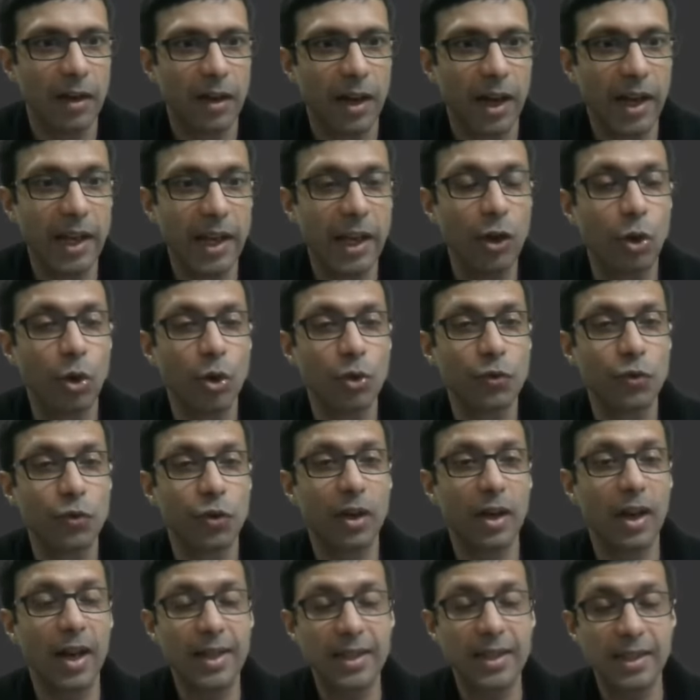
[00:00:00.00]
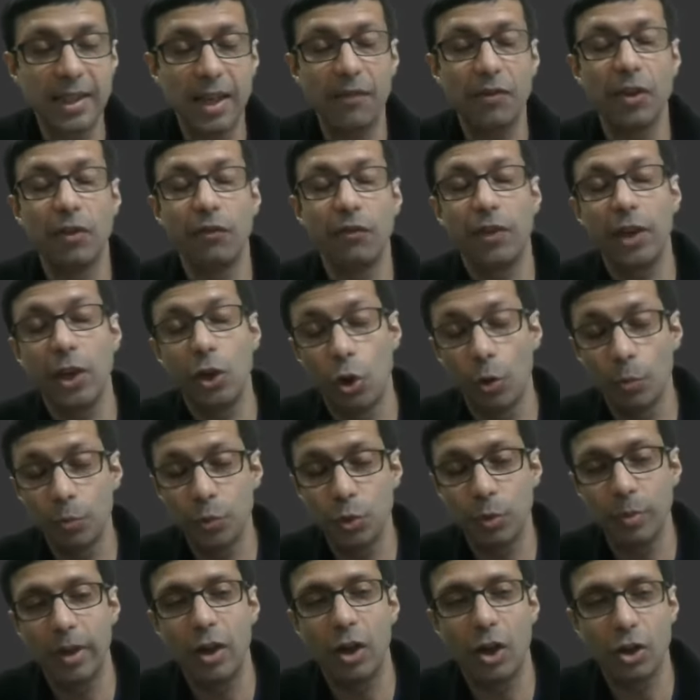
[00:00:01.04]
Any course for class seven? We hope
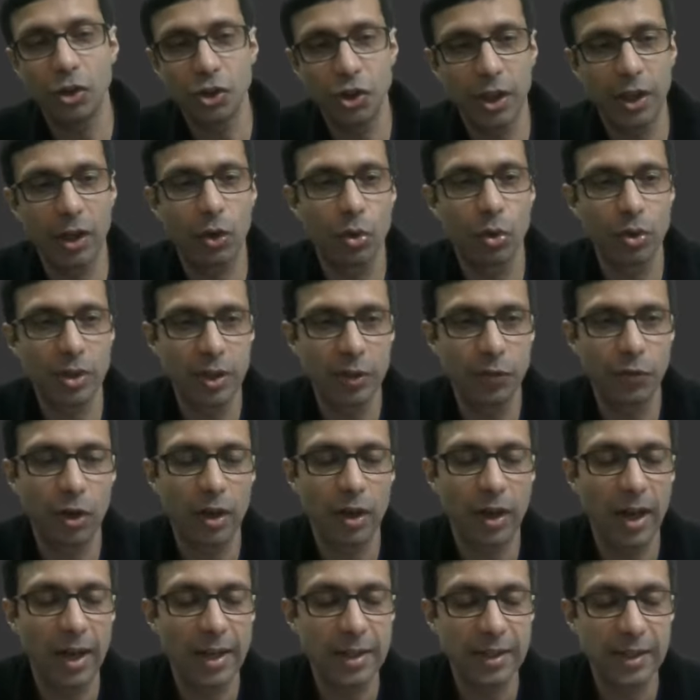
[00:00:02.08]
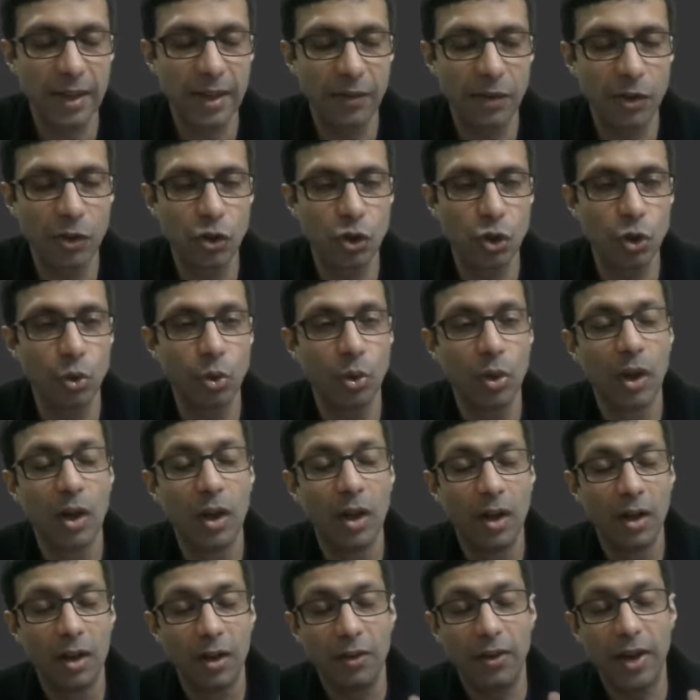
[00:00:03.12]
to be launching courses for class seven too.
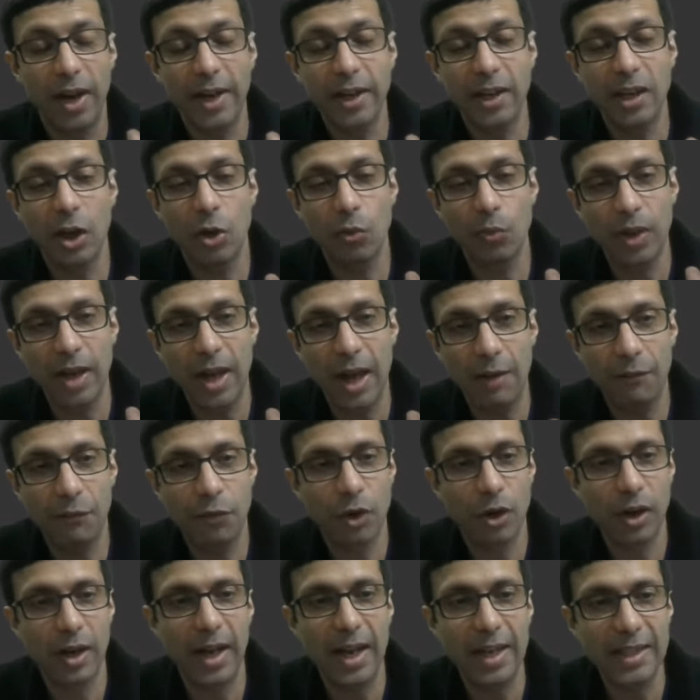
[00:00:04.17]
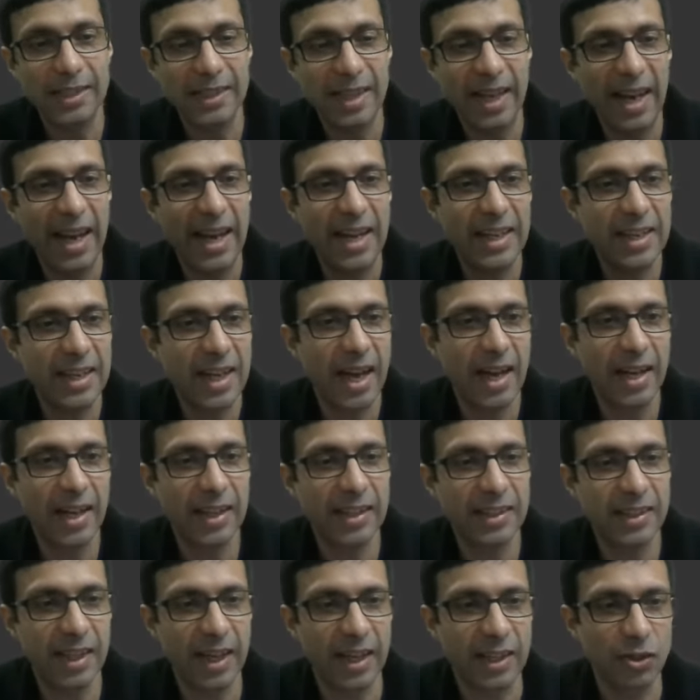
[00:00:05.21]
Right now we have for class eight, nine
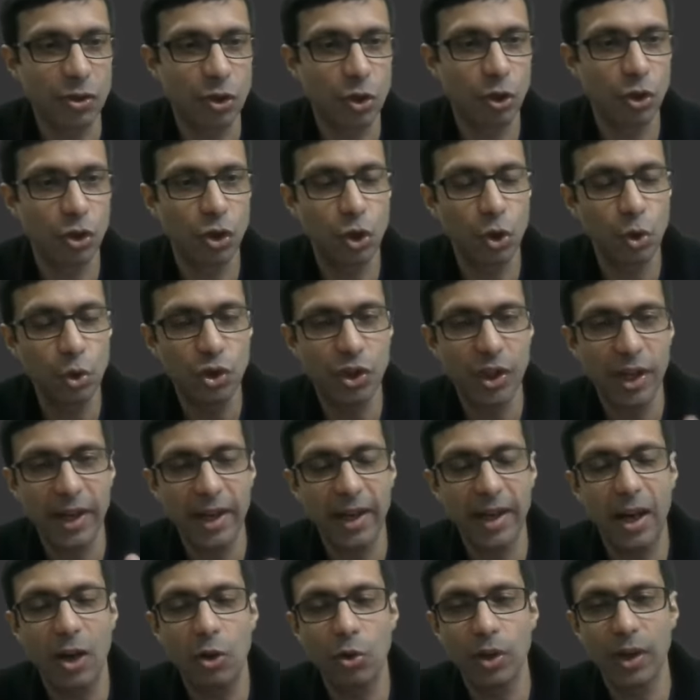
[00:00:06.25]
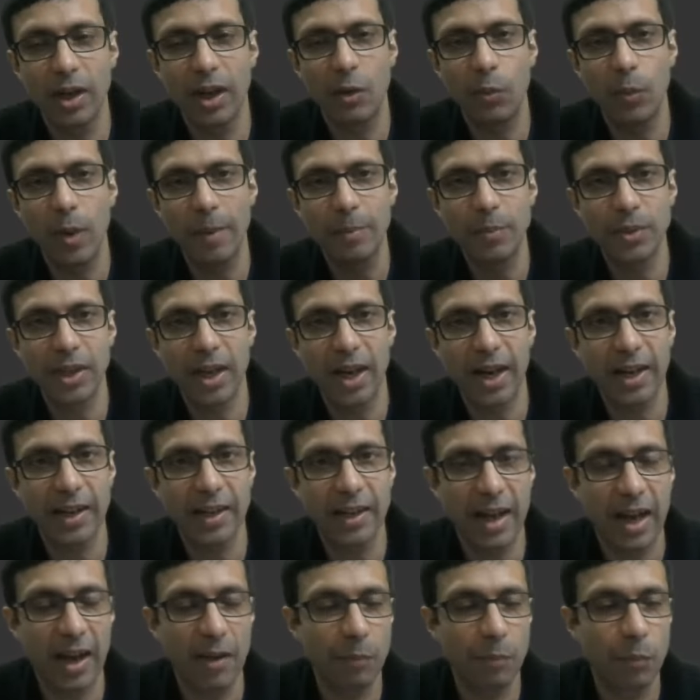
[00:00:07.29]
and ten. So do check it out in our
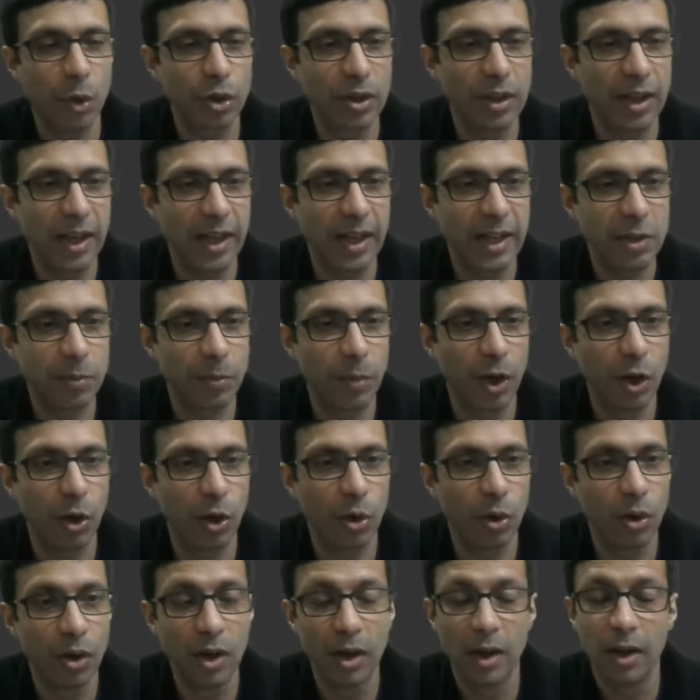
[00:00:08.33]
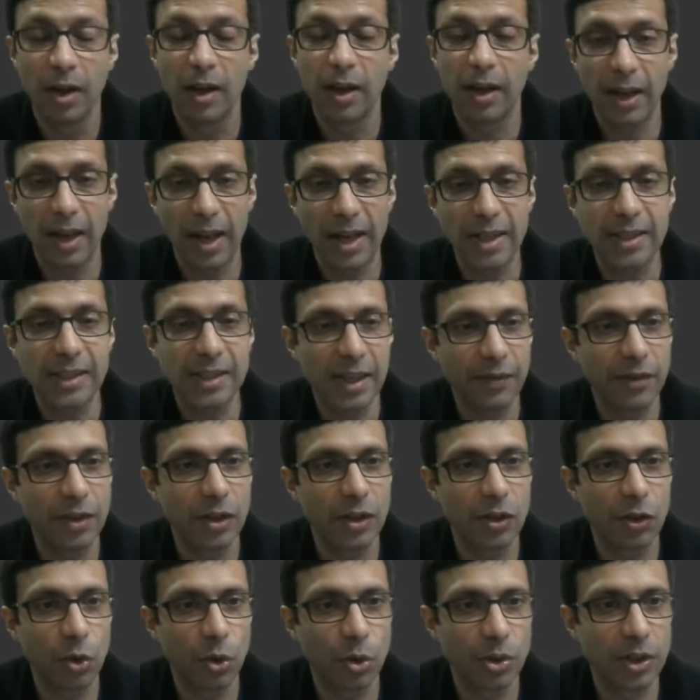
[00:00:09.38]
website. I put the links below. Class
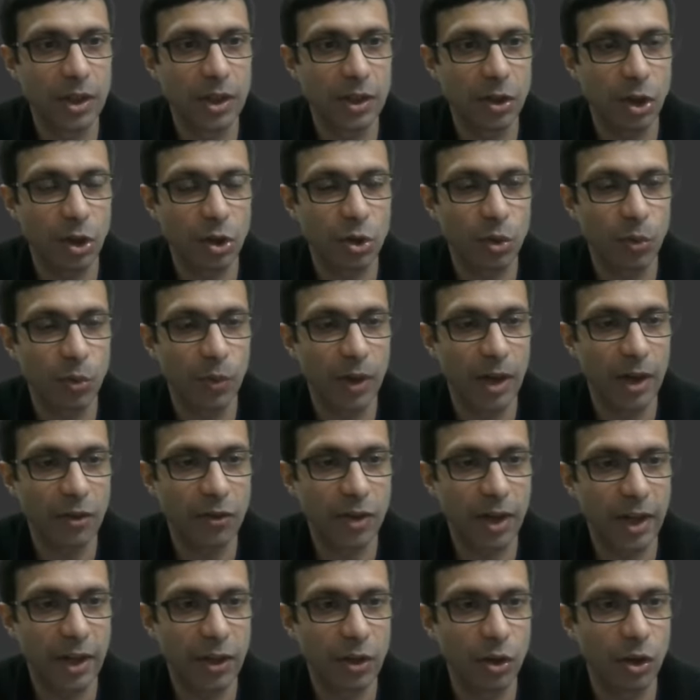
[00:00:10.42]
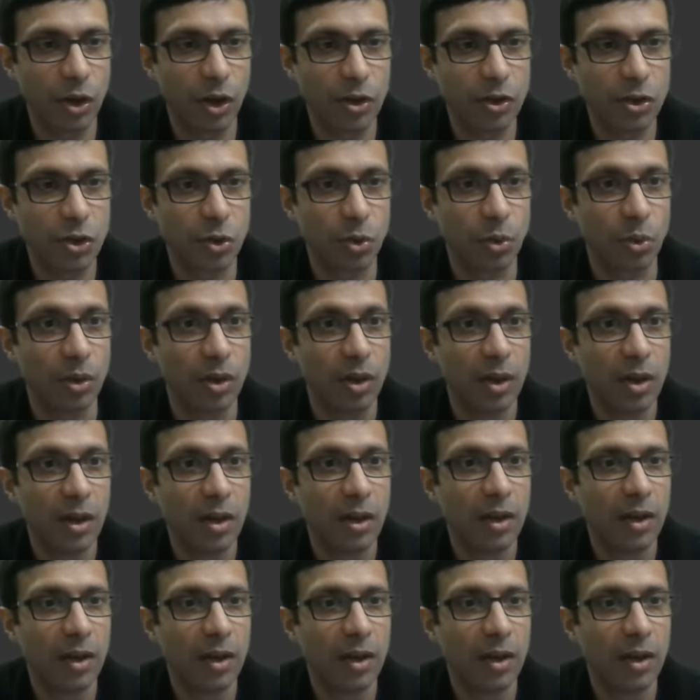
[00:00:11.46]
seven courses also we are trying to launch soon.